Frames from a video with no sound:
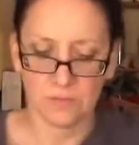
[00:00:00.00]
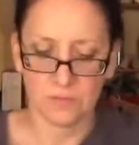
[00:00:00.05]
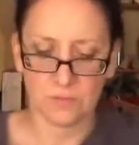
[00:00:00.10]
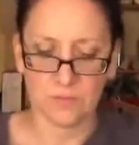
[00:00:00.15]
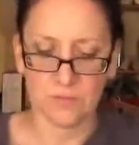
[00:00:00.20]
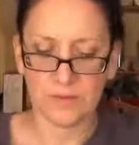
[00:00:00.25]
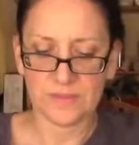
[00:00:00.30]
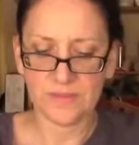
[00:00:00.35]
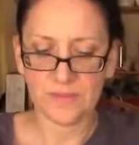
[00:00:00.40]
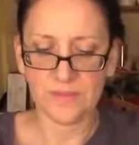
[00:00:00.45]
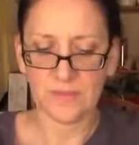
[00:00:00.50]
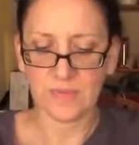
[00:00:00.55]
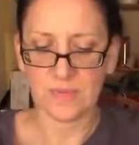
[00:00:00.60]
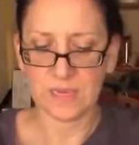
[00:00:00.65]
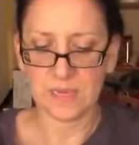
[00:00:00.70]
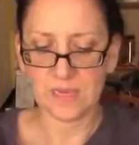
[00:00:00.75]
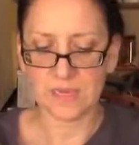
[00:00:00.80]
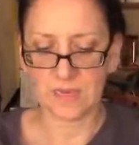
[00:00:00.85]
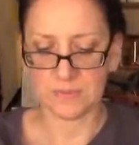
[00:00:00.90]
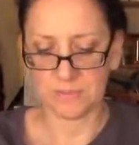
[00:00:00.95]
wet the
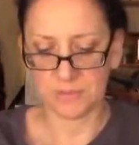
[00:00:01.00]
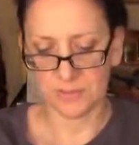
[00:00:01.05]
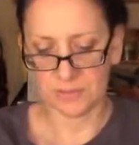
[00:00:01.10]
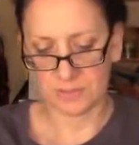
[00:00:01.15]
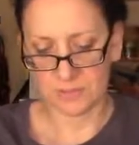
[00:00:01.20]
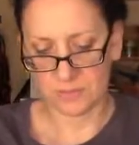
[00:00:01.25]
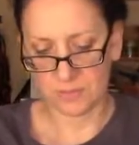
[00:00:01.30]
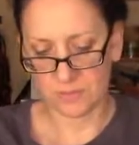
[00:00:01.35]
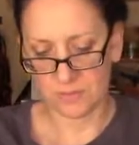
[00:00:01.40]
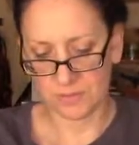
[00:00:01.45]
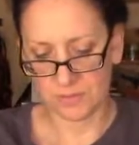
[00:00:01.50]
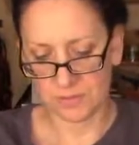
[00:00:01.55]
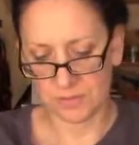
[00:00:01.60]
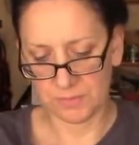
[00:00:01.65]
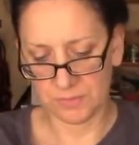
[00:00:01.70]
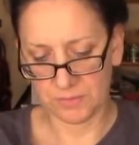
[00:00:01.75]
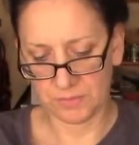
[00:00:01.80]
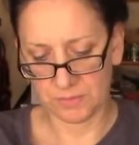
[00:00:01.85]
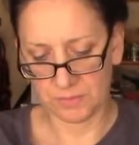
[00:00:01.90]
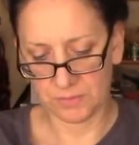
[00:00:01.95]
clay and put the cone, I'm going to
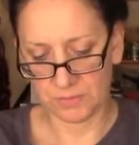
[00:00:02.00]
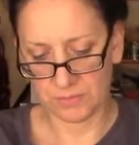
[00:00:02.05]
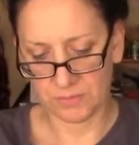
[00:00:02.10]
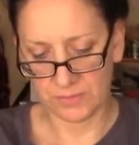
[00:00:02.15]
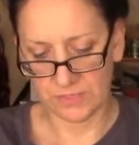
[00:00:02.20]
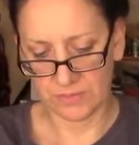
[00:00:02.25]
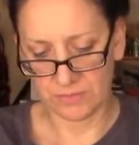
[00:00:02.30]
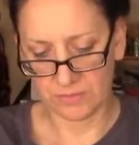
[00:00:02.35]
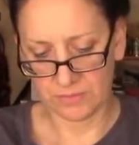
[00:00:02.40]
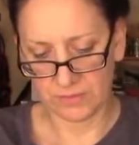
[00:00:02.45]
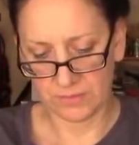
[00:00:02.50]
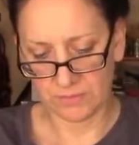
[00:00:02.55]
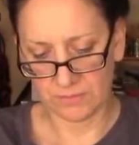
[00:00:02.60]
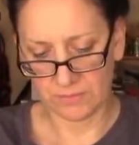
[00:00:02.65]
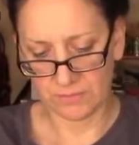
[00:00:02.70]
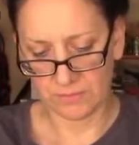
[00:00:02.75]
put the cone down on it.